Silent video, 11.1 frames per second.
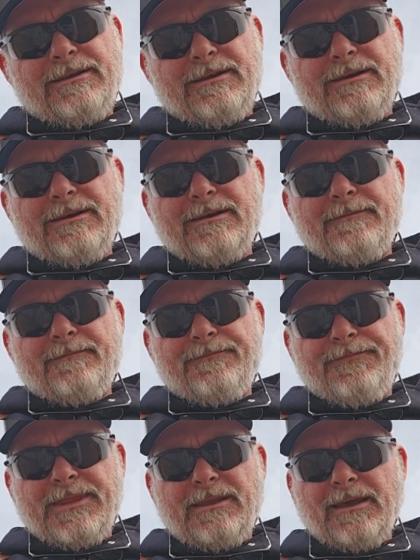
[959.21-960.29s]

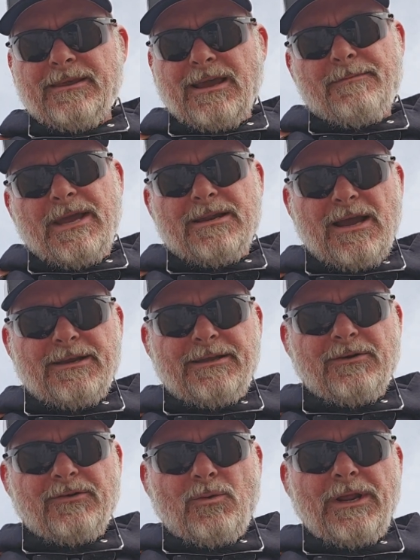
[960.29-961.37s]
I think I made
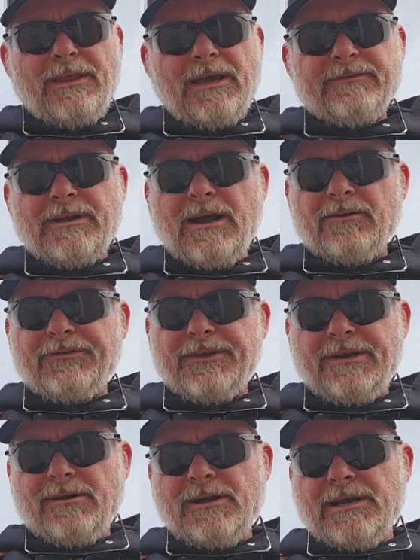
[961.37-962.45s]
$19,000 or $20,000
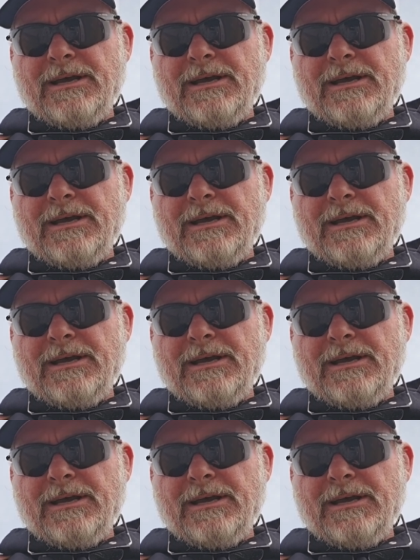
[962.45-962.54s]
a year.